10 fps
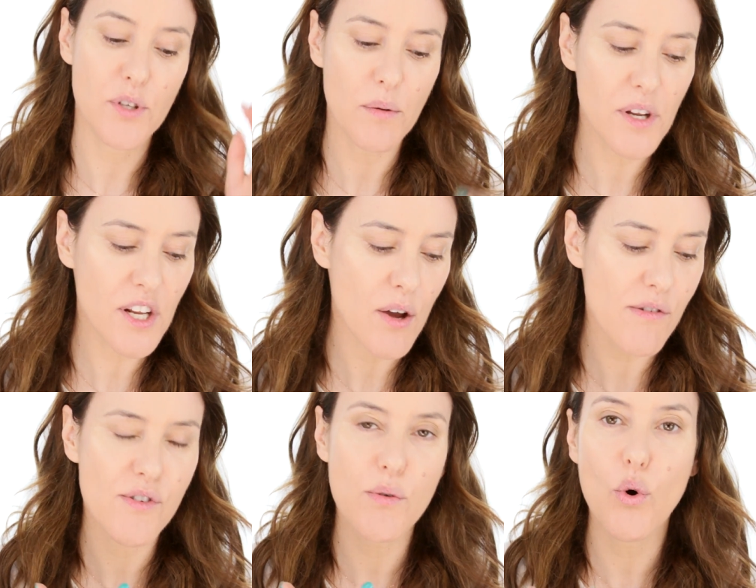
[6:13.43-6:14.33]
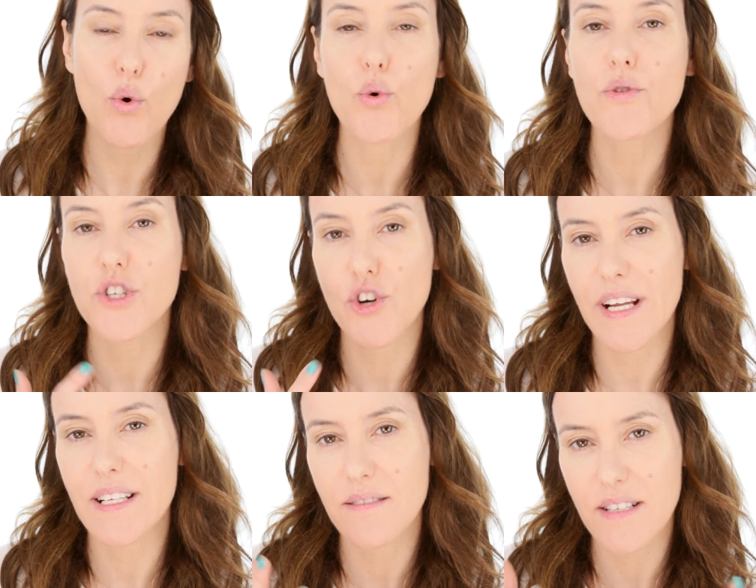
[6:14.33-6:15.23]
So I'm going to go through all the
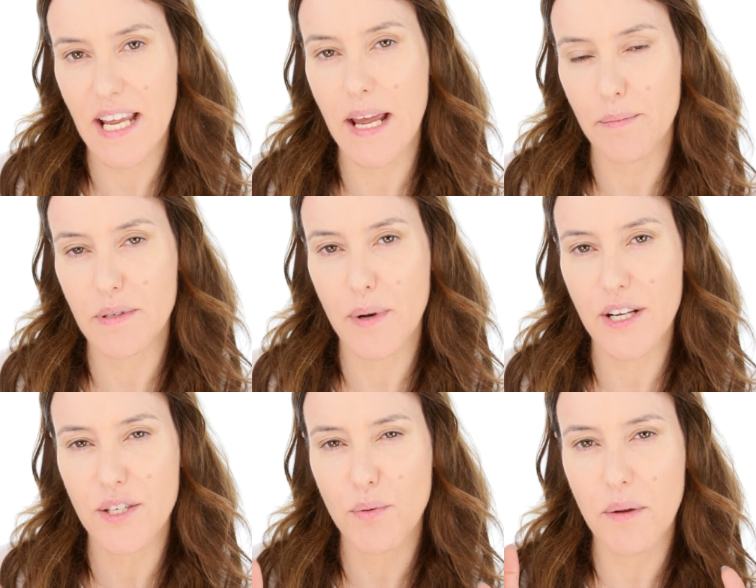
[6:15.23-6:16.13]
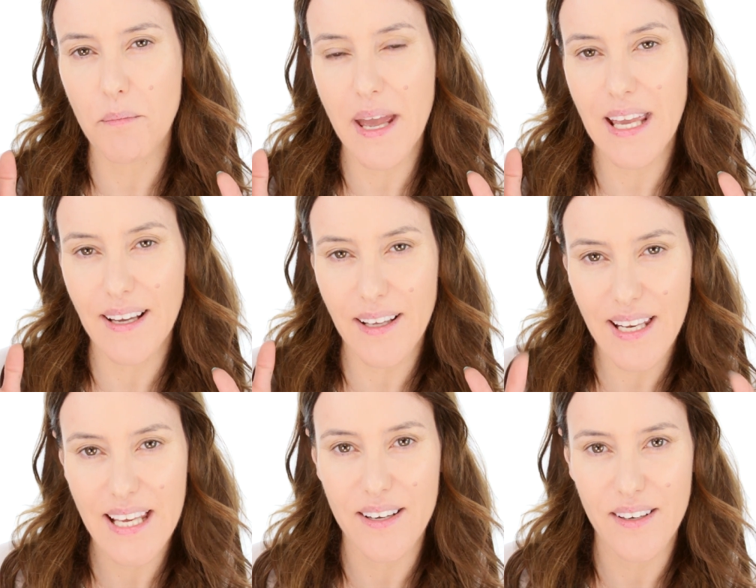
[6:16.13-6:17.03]
tricks and tips, but I just want to make
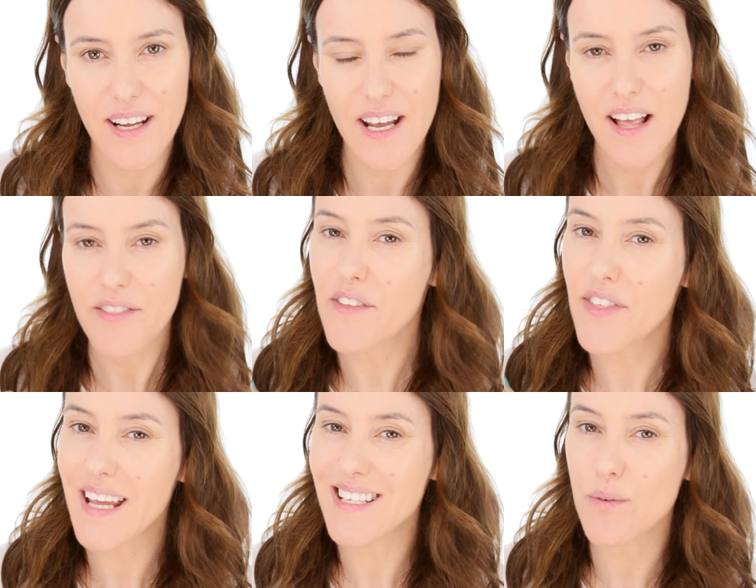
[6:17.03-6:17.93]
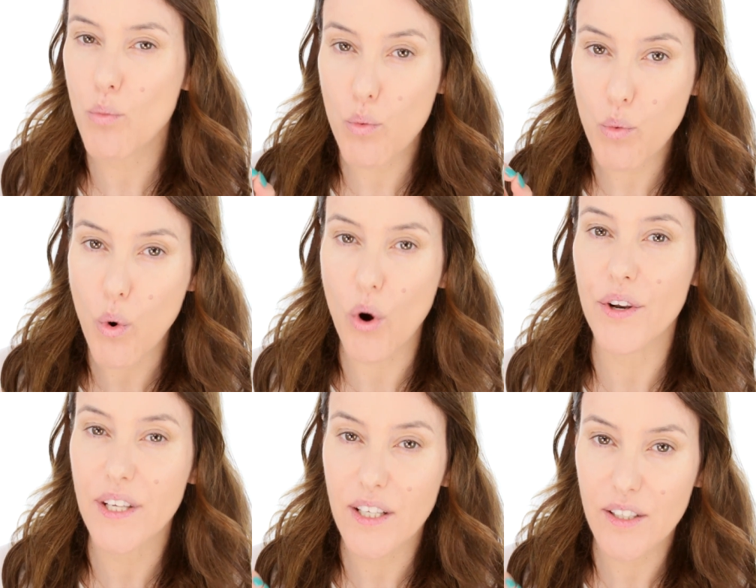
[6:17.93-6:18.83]
clear that there isn't
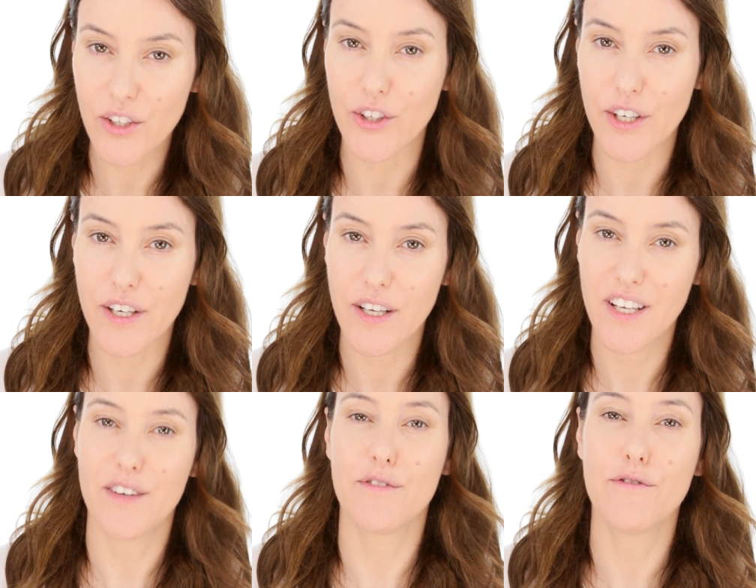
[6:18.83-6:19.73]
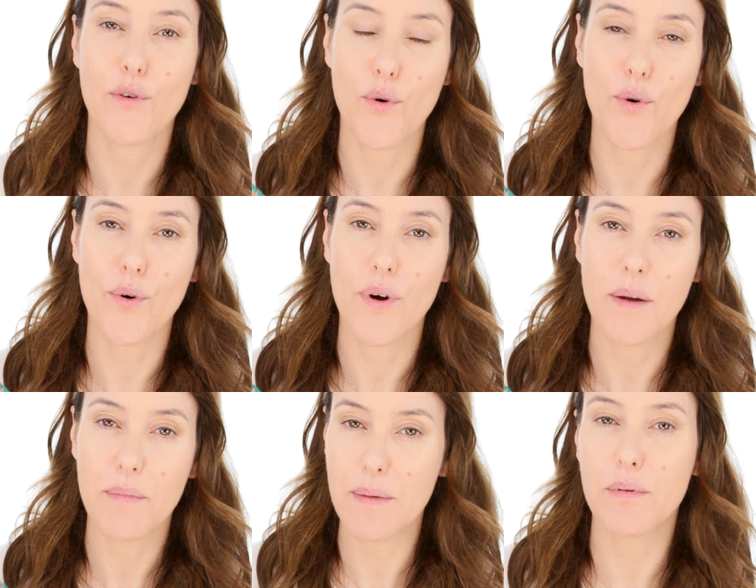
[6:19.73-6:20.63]
one look for
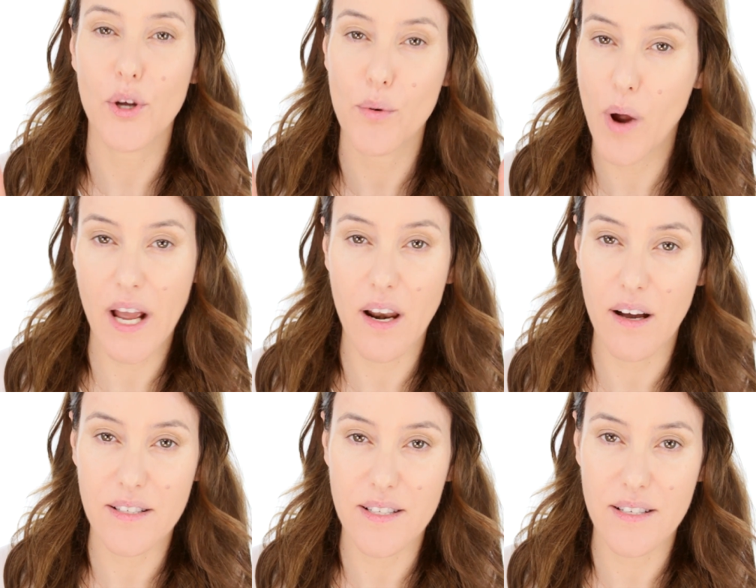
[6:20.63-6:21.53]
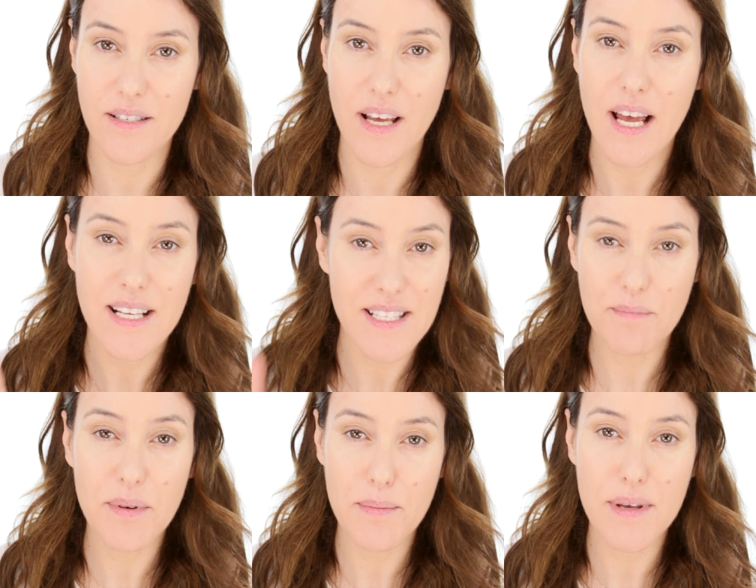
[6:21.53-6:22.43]
people who wear glasses
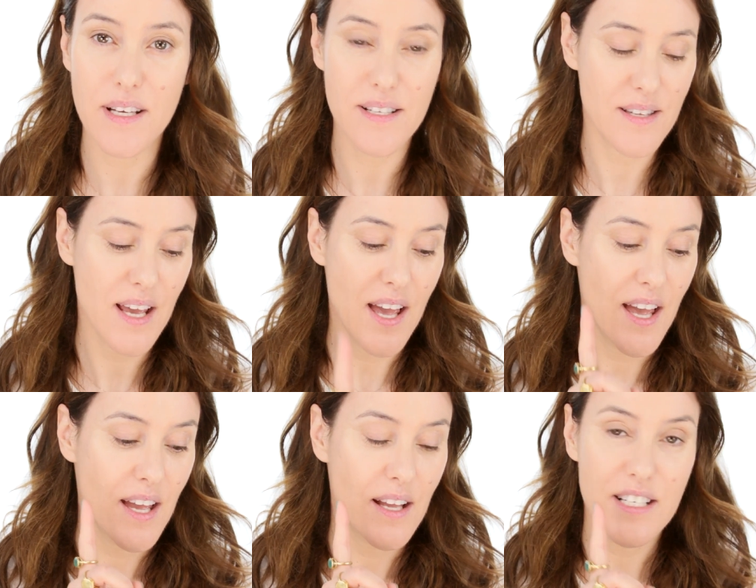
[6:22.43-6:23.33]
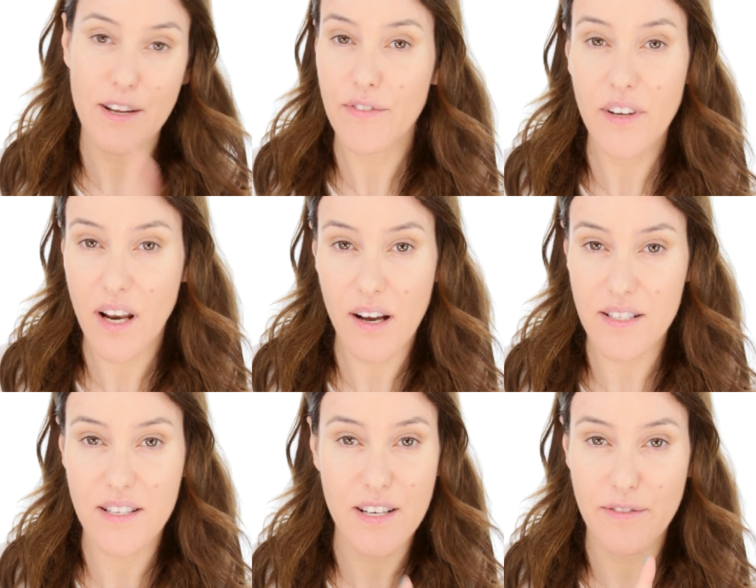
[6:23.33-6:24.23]
simply because different
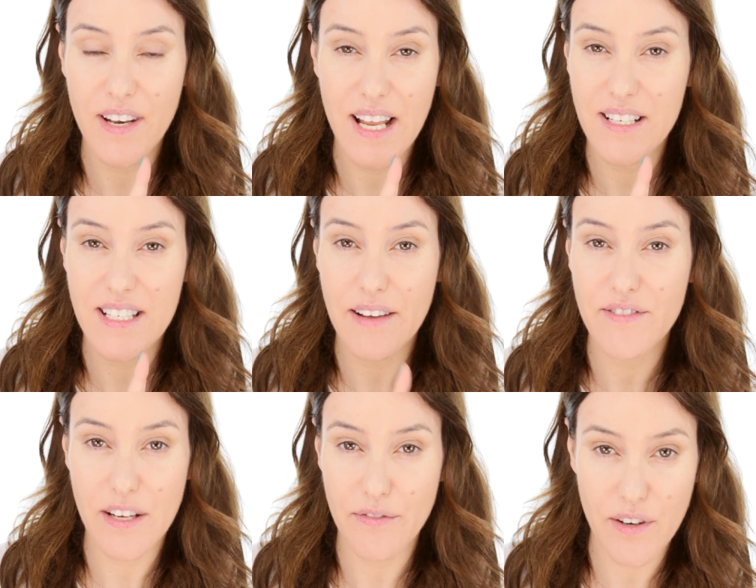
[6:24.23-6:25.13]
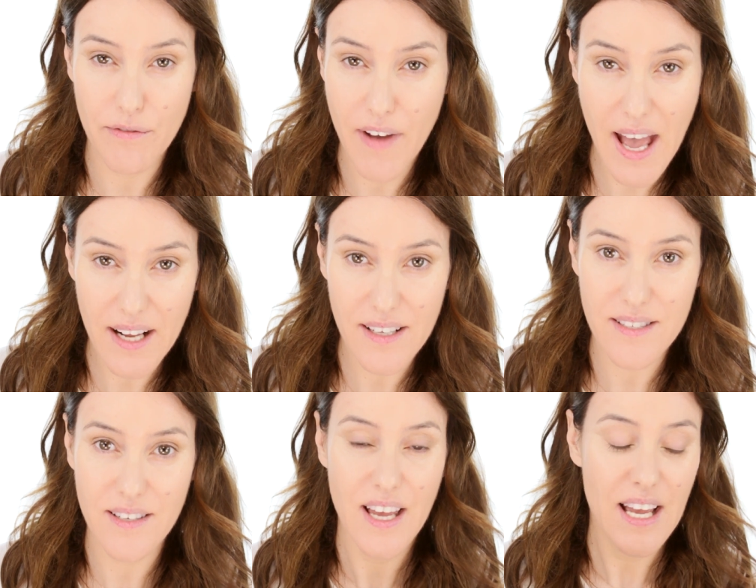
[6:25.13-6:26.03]
glasses, different lenses have different effects,